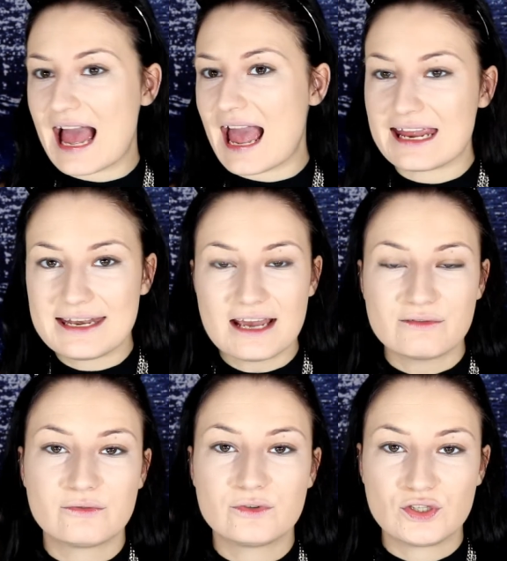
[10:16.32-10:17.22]
I
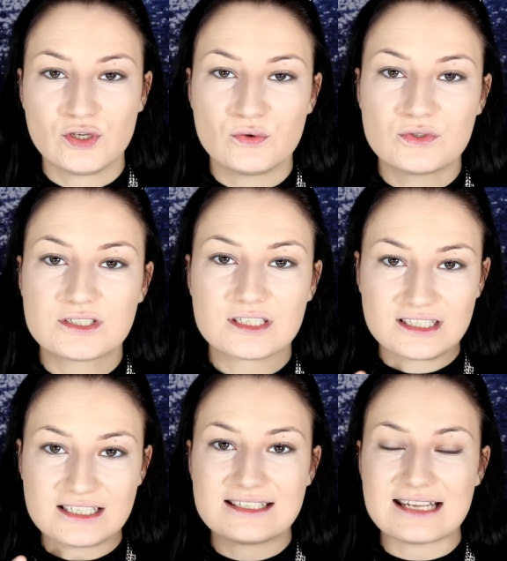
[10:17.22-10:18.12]
never would use
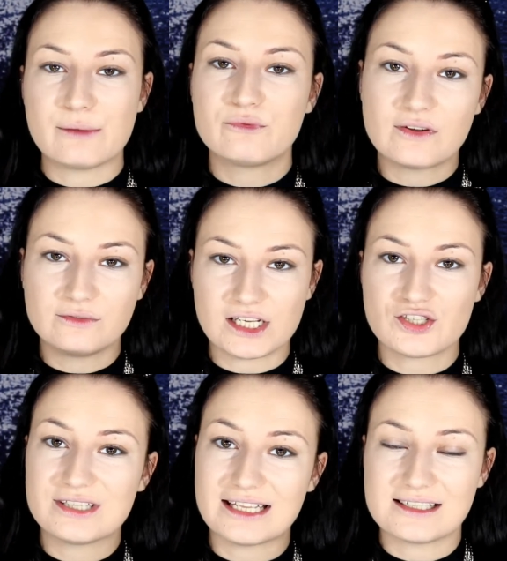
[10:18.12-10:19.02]
the same
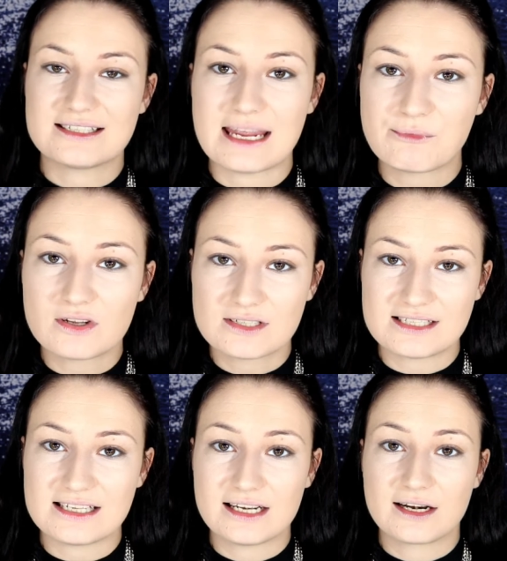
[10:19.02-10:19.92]
foundation and the same
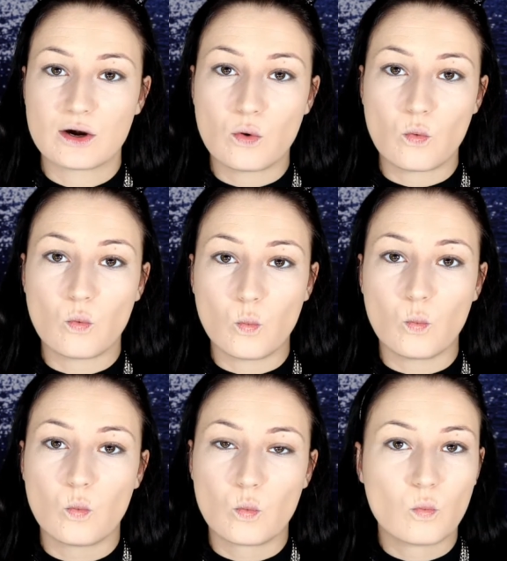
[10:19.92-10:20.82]
concealer
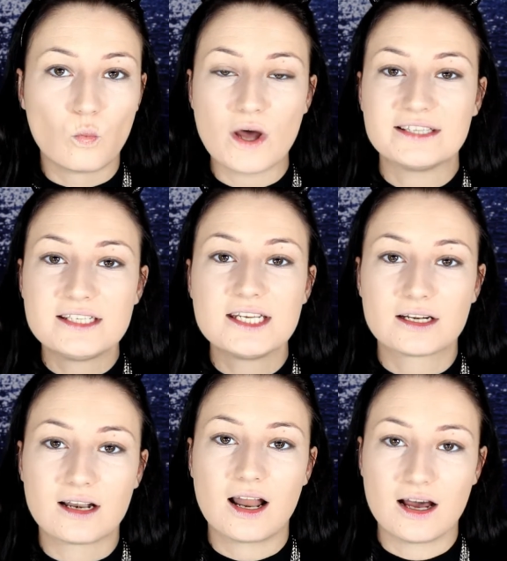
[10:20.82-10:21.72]
1
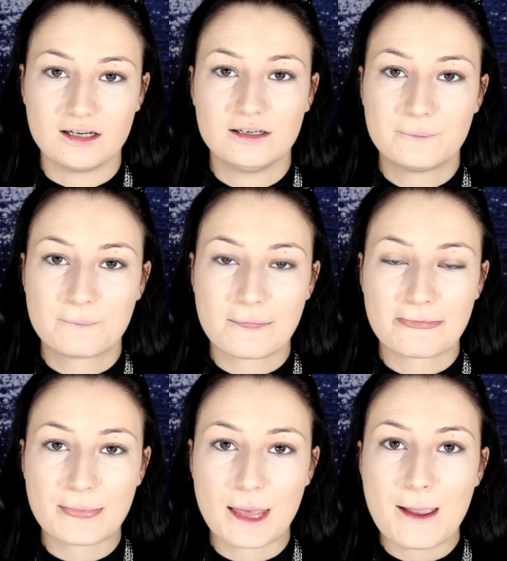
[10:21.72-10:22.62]
year long
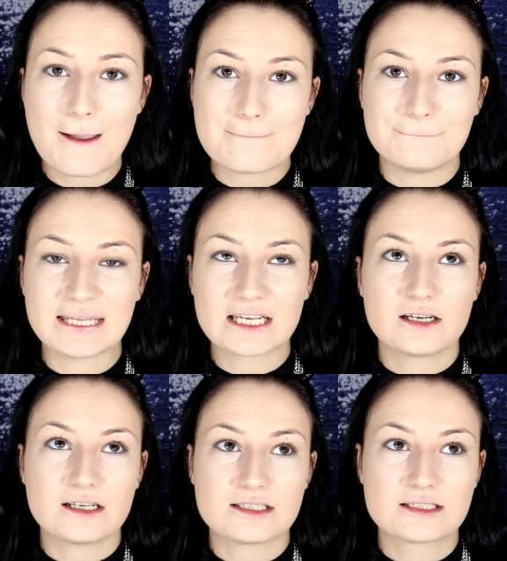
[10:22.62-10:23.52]

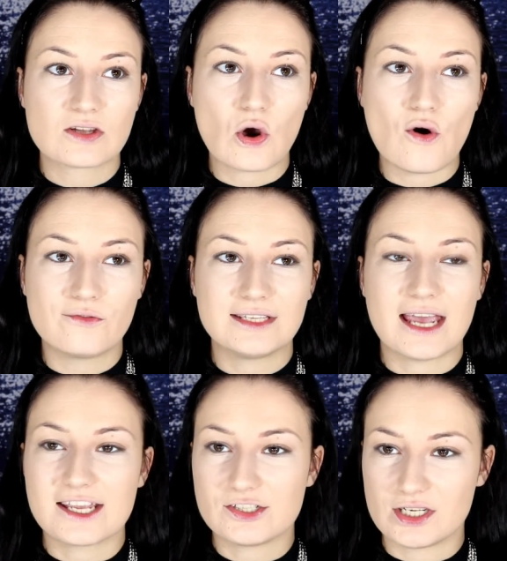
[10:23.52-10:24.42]
because of
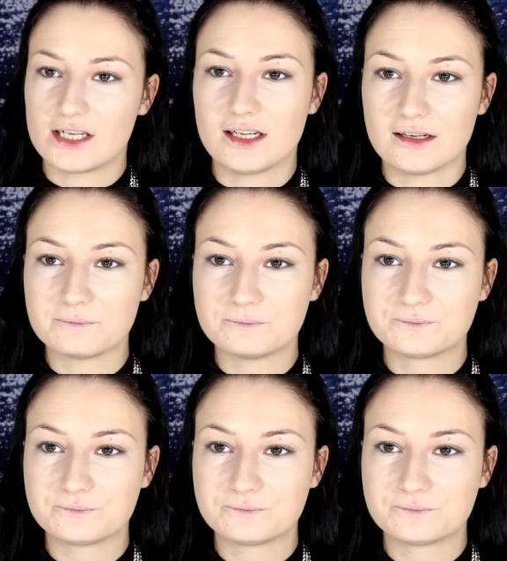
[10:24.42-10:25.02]
the hygiene.